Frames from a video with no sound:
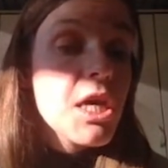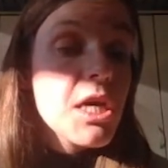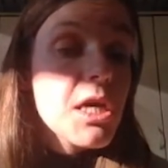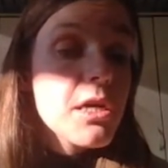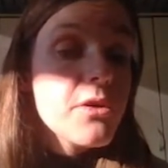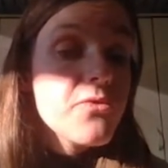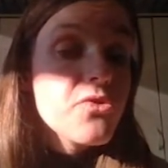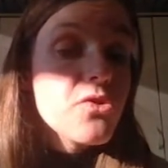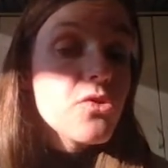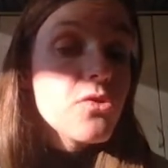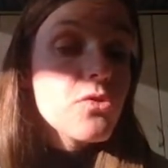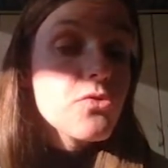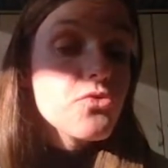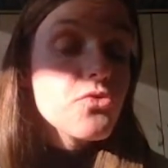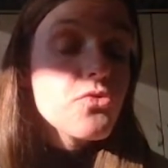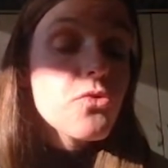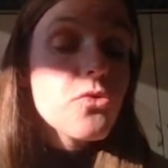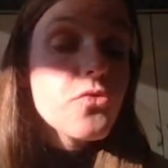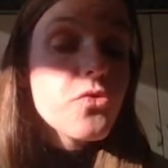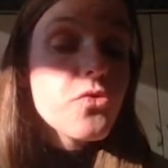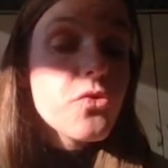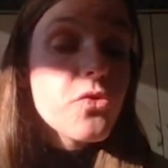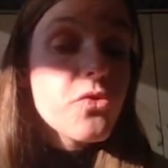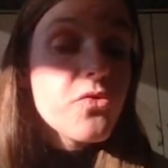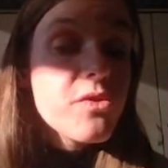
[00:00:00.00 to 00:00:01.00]
in the
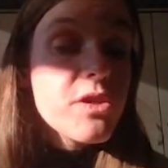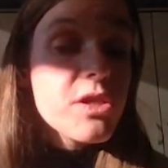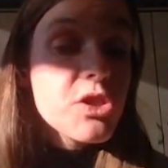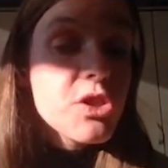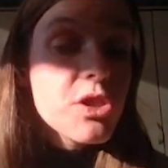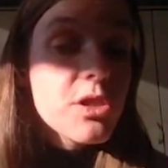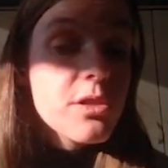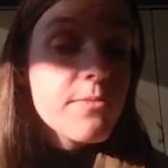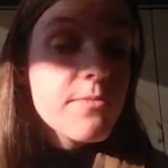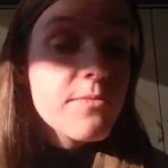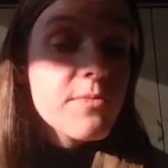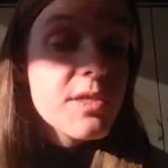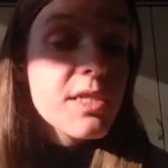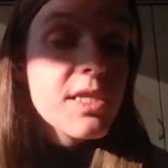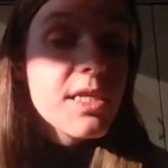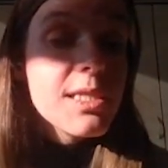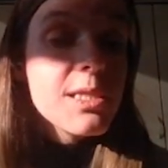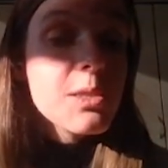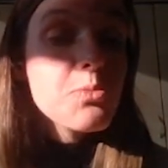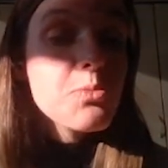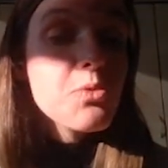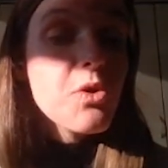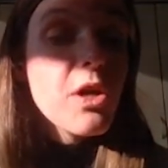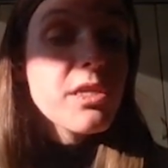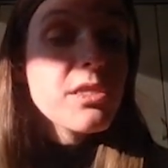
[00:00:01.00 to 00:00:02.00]
control condition, the
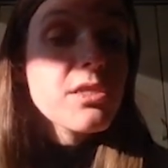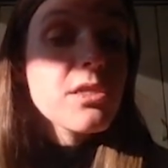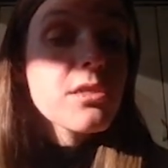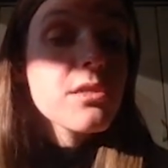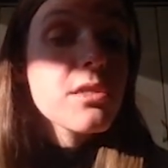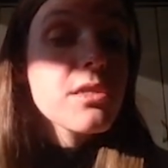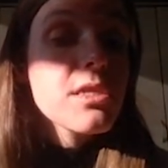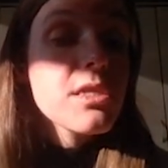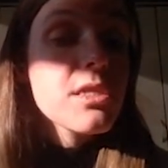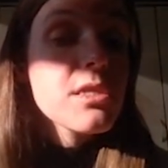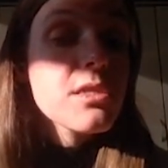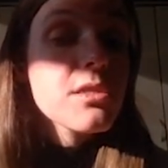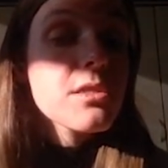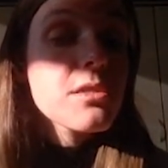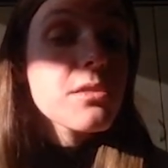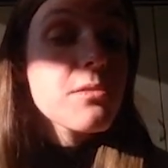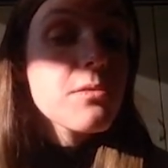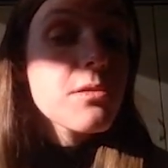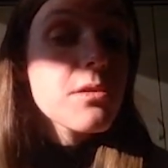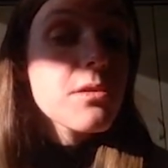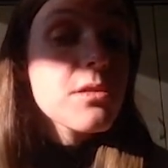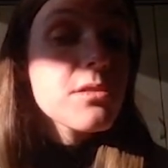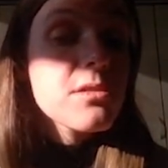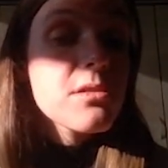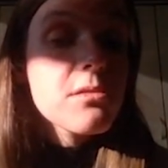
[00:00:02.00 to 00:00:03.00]
expression is
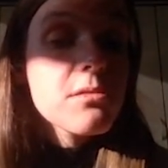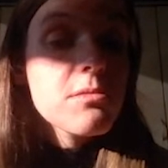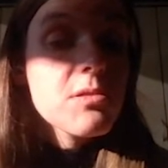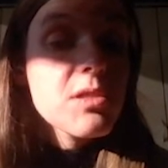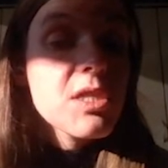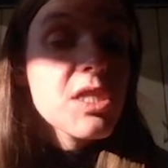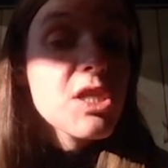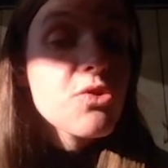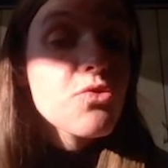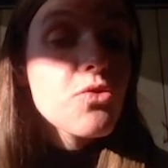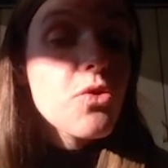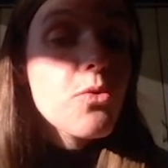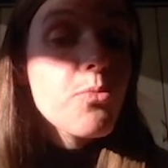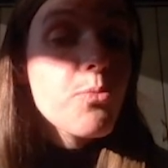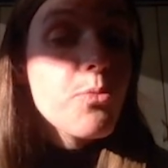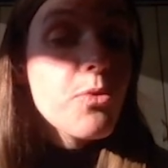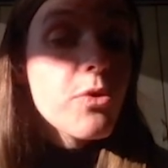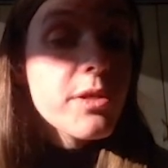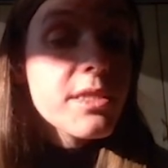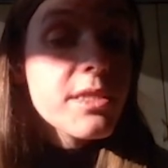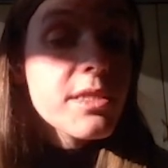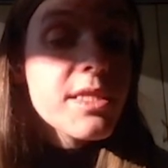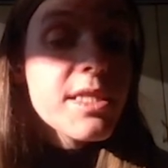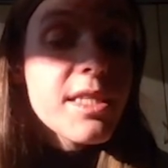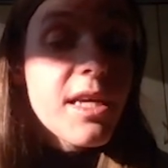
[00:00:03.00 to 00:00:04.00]

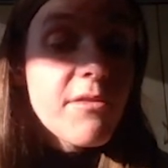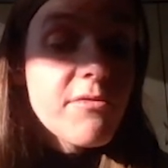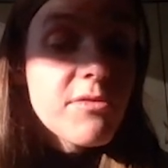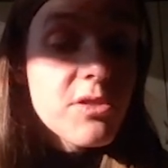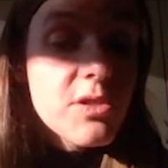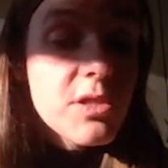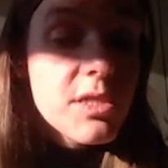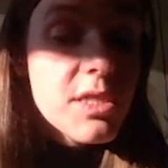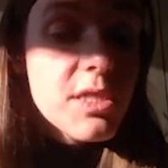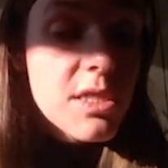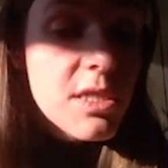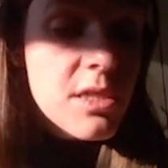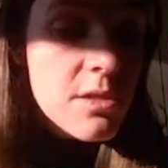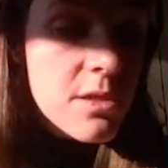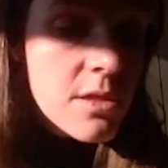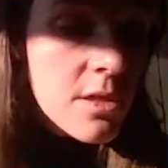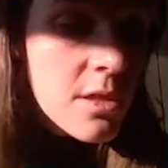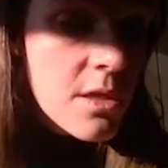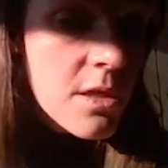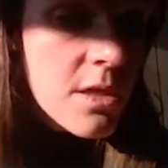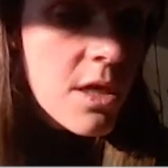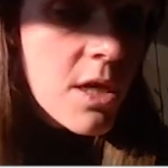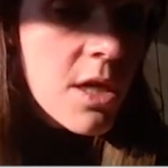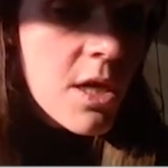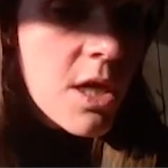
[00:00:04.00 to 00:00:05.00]
0.17.
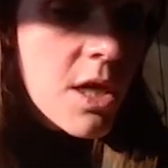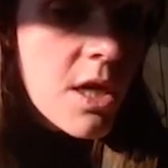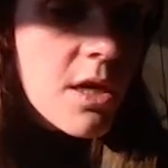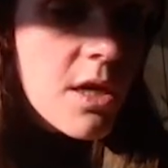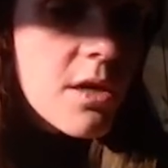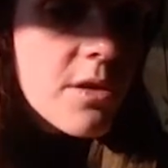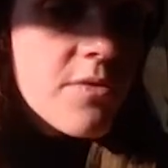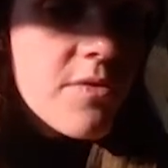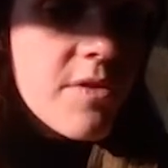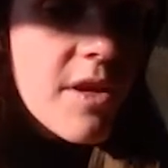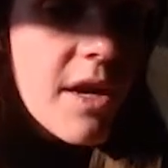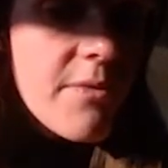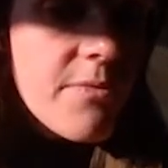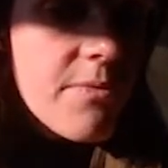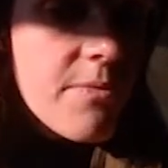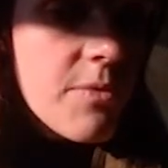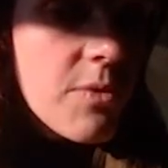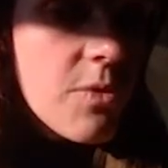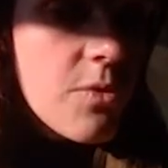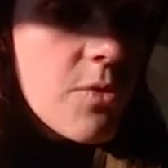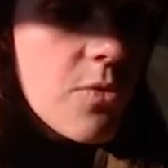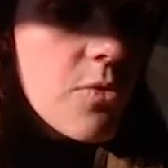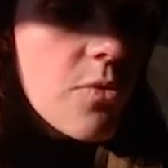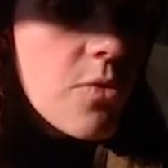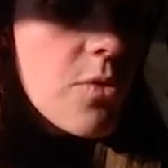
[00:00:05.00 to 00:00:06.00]
Then
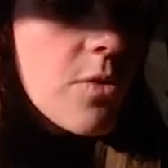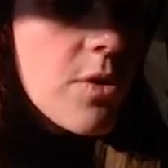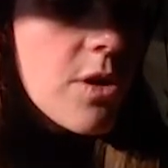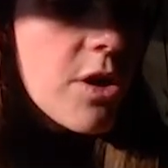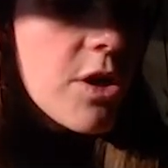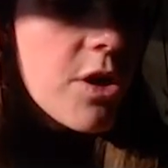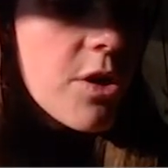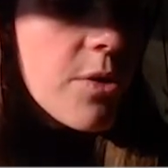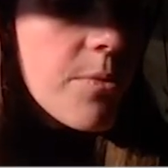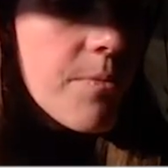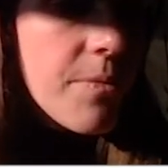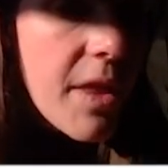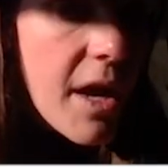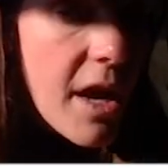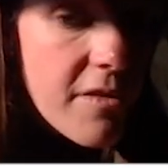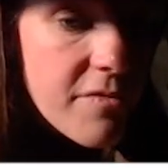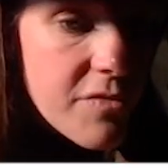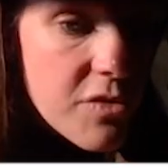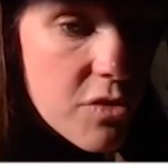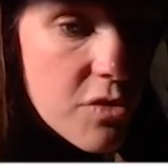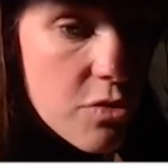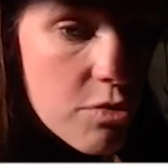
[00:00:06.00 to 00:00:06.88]
after